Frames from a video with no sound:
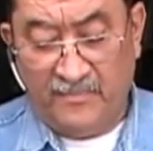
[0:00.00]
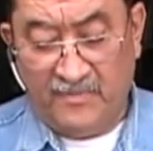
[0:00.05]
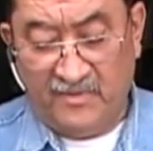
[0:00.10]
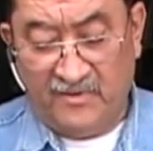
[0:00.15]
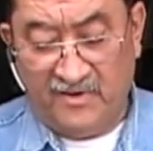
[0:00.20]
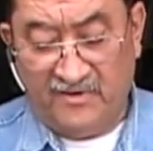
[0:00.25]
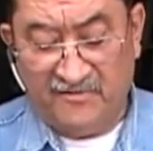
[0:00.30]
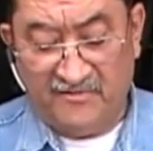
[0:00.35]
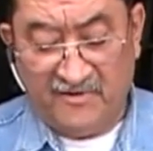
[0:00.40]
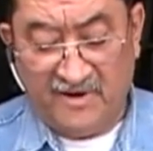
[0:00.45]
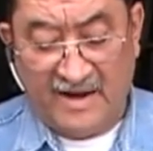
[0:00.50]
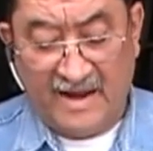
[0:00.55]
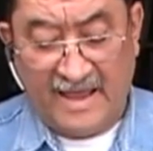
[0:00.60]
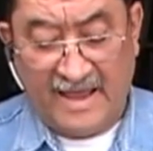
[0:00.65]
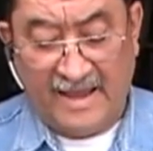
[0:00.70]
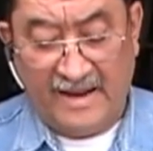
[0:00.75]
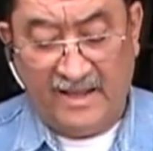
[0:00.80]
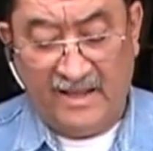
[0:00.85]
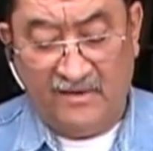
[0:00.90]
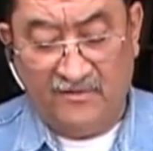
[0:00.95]

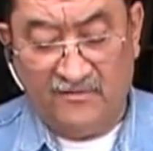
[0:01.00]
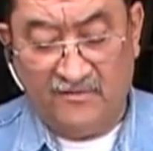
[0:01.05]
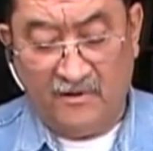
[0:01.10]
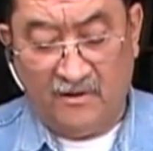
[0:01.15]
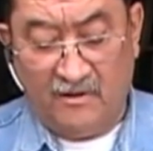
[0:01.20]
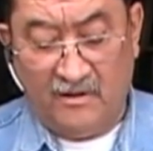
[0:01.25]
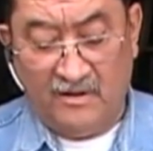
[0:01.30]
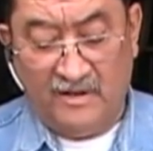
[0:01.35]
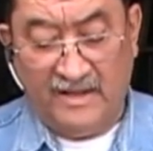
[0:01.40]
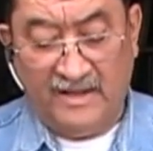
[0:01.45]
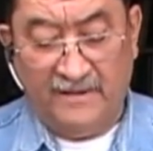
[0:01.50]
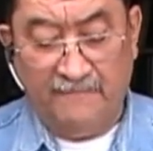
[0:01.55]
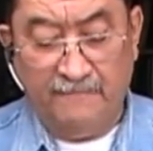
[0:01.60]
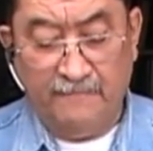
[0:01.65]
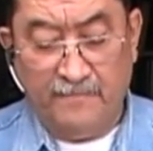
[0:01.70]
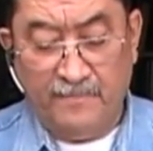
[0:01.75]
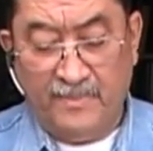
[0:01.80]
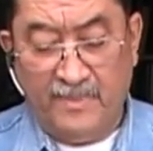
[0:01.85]
relay is only